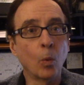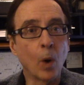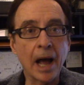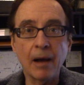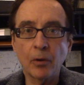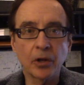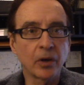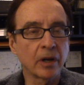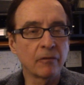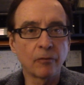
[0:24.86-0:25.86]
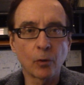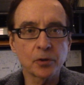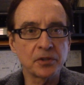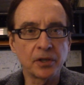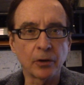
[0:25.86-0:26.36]
how are you going to
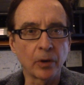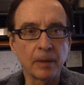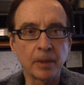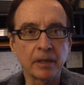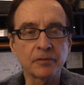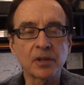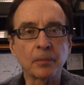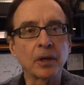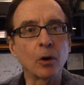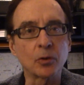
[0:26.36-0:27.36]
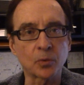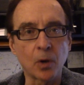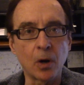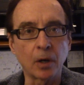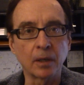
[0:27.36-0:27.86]
enforce the agreement if something goes
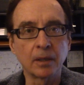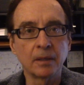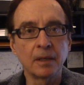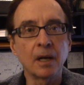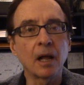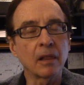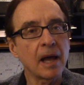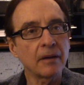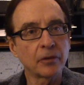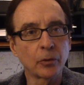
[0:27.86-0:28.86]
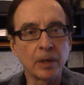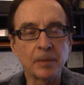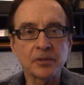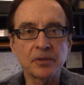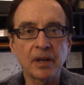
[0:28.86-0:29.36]
wrong? A lot of
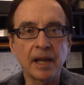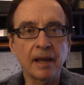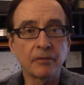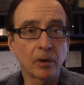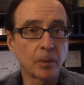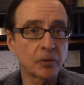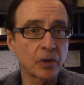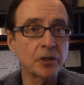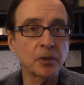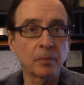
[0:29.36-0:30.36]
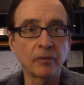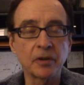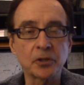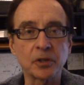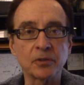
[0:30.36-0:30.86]
agreements today have arbitration
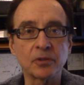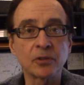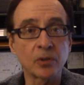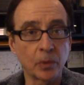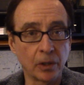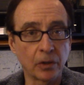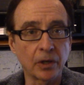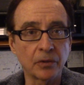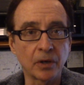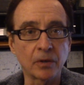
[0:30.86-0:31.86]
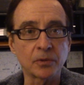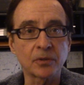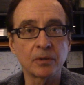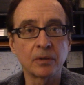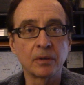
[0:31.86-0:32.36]
provisions, so we look at those.
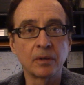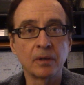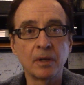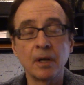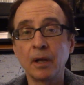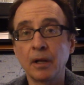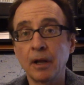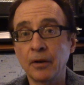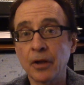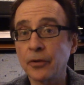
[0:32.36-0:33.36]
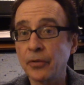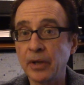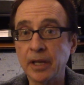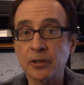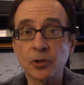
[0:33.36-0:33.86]
Another
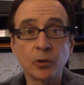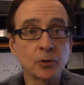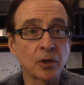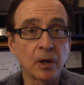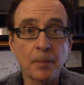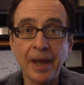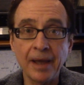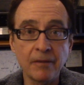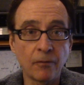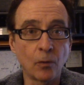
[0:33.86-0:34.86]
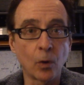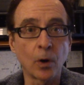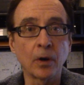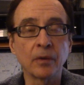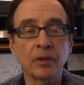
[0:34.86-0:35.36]
thing is, who's going to pay
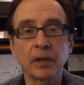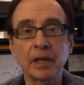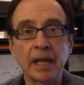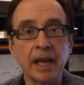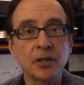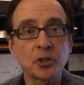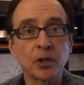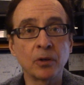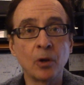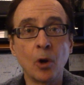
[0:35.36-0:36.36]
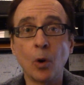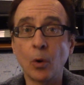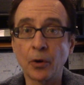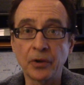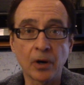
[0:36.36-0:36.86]
for the litigation
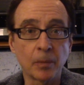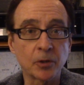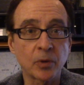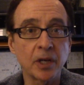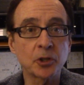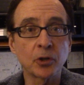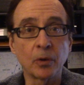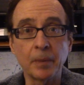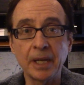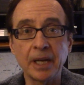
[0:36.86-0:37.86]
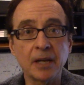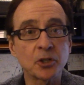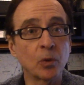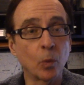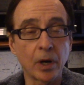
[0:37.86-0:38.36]
or the arbitration or
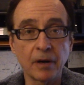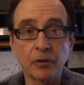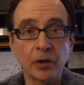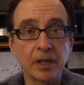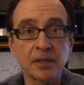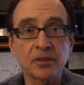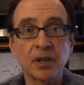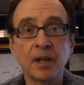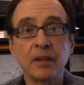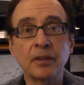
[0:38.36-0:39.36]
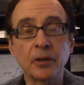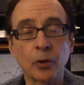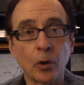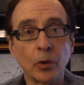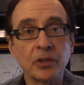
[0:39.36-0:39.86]
mediation, whatever it is that you're
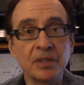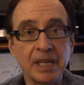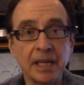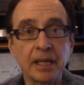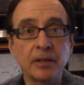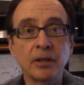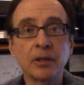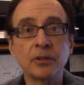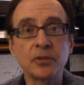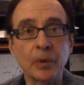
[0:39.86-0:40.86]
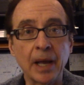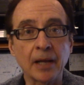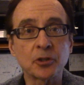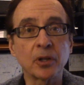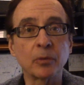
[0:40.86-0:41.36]
going to need to
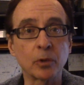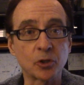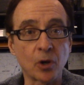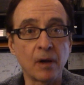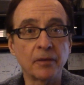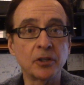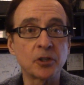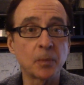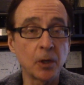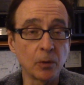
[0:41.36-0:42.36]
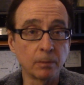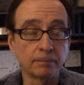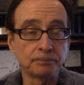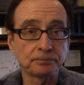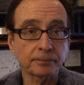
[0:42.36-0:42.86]
actually resolve a dispute.
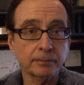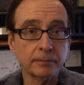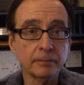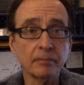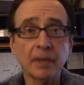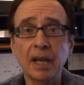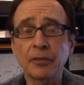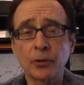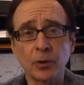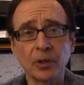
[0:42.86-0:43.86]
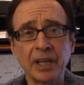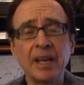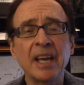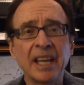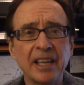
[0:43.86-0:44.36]
And thirdly,
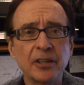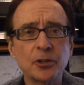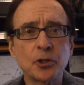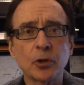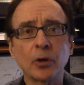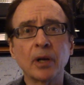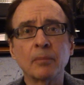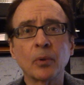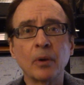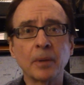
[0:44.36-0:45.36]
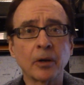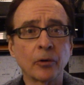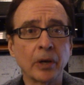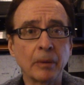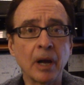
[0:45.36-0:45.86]
is your
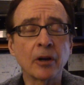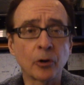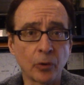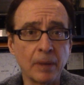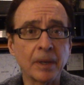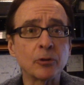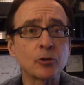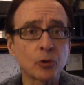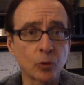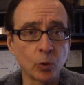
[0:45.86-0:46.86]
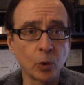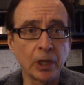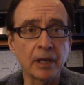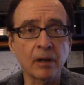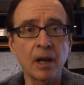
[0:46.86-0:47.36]
employment agreement truly
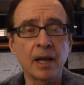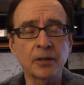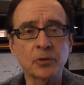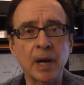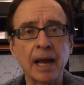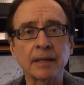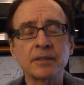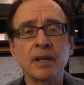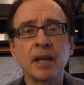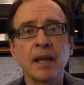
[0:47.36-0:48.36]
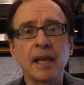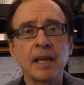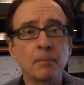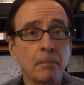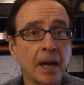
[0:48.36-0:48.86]
a contract?
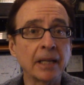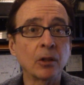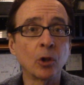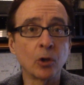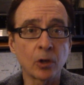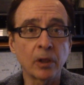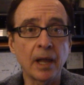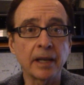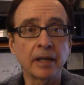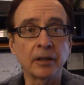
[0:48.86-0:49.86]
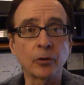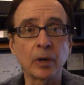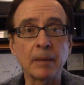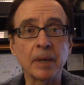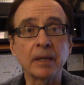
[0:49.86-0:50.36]
It might look like an
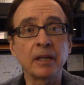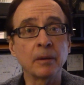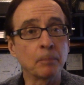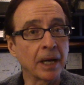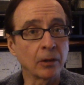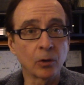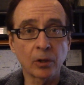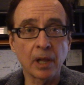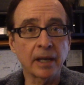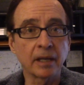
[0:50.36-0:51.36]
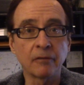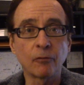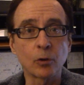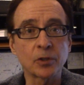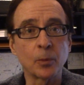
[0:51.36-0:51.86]
agreement, it might look like an
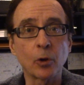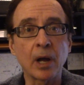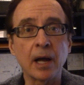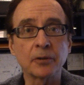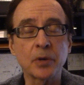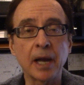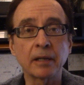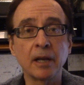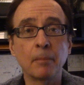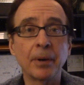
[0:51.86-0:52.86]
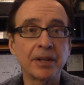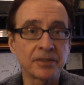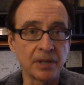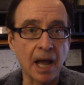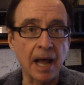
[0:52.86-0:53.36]
enforceable contract, but it's
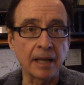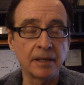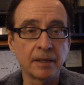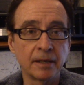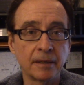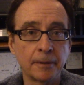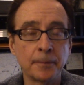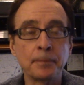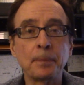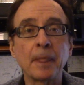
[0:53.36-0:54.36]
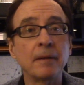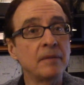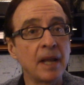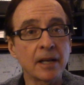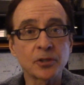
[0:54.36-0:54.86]
not.
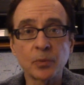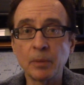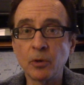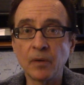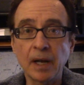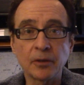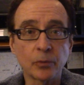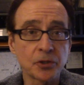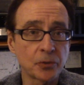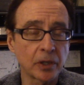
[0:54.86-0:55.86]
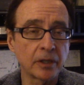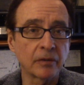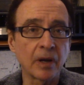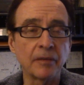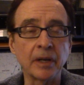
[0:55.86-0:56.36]
Next, we move on to restrictive
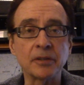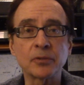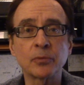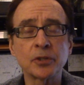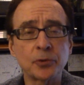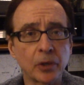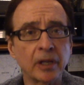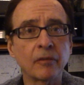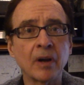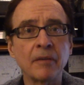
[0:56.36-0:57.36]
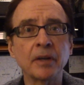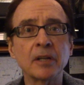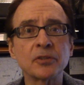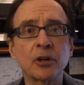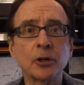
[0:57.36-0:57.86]
covenants. Restrictive
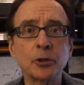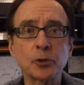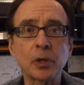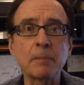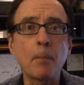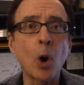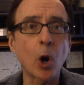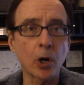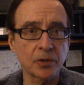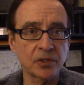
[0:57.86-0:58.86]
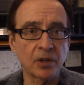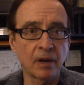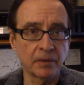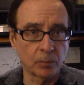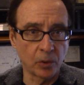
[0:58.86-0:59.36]
covenants are usually parts
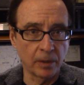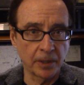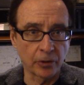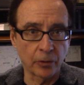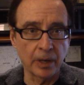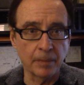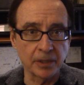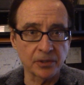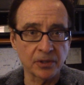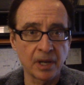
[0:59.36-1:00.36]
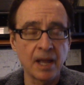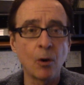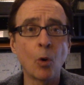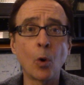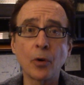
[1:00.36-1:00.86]
of employment agreements,
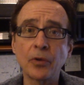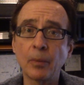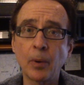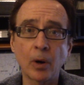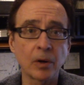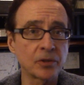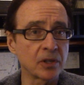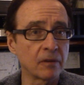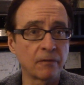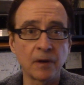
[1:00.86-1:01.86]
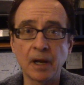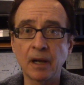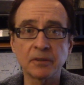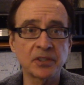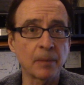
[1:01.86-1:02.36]
or they're parts
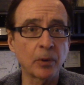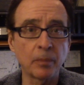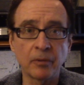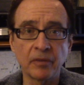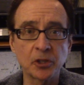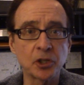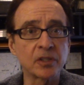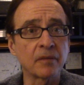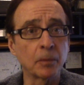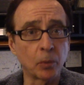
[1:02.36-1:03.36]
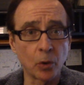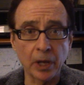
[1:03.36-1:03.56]
of separate provisions of employee